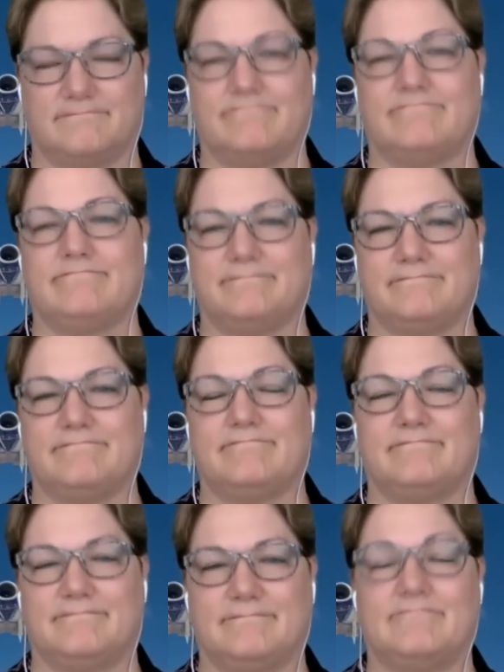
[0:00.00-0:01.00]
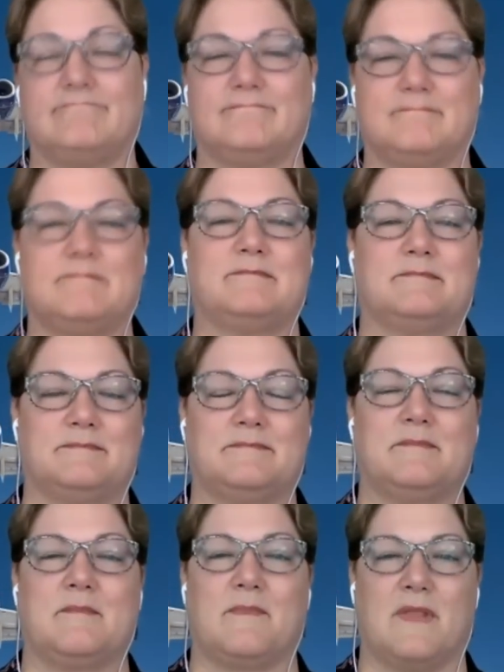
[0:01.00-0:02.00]
mm-hmm. Mm-hmm.
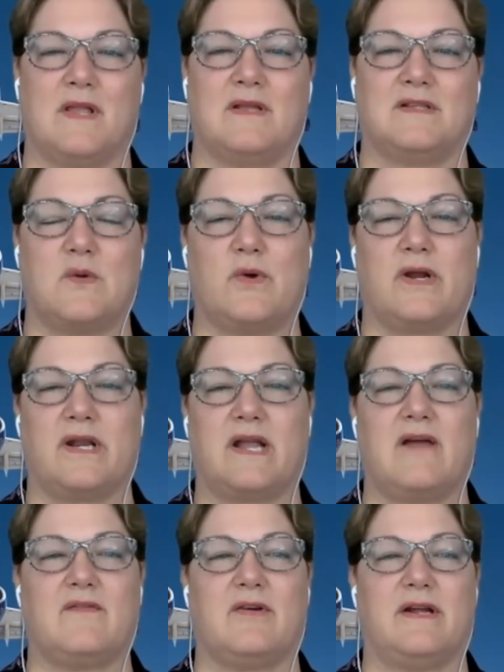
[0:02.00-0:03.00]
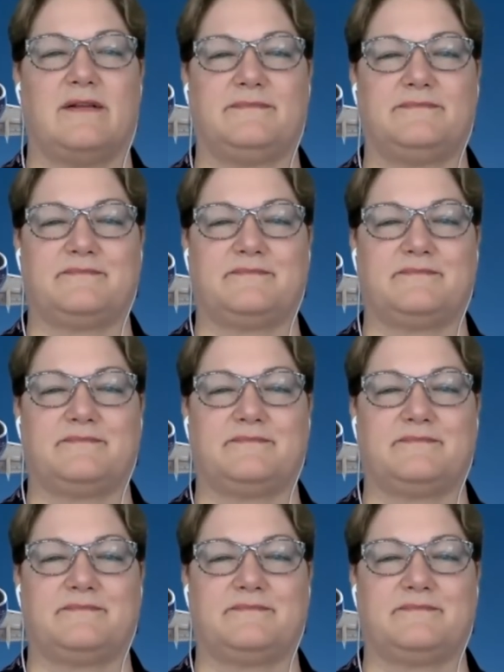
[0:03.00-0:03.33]
so we're right. going to cover it